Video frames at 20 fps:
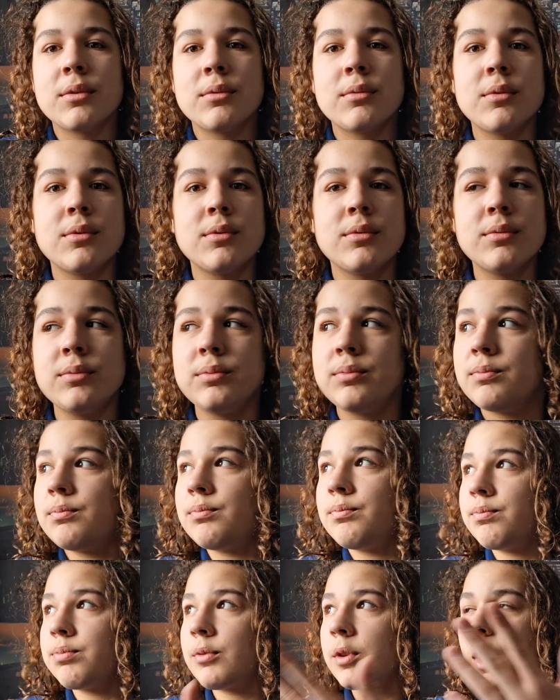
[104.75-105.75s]
will
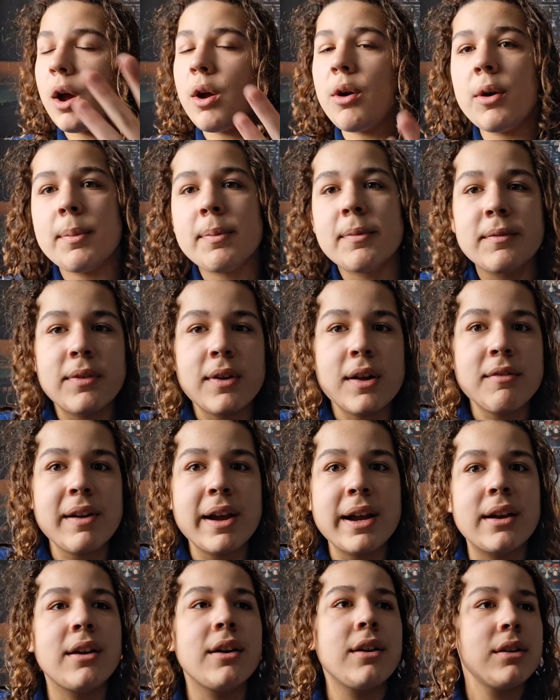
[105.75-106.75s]
go up on Flight
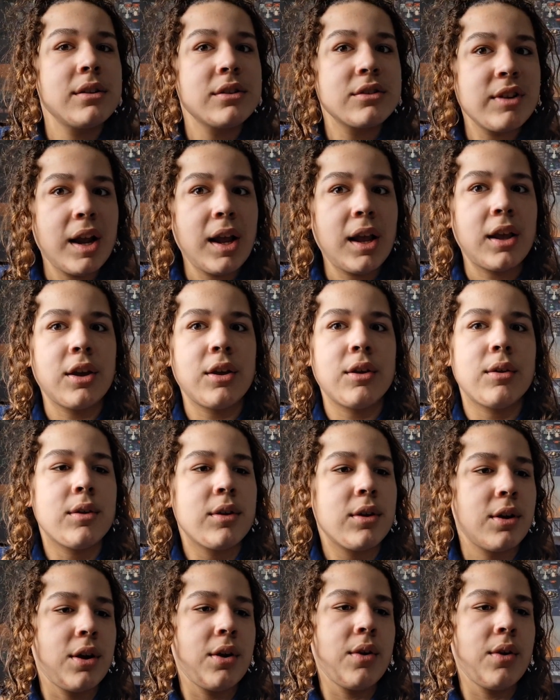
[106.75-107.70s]
Radar, track you,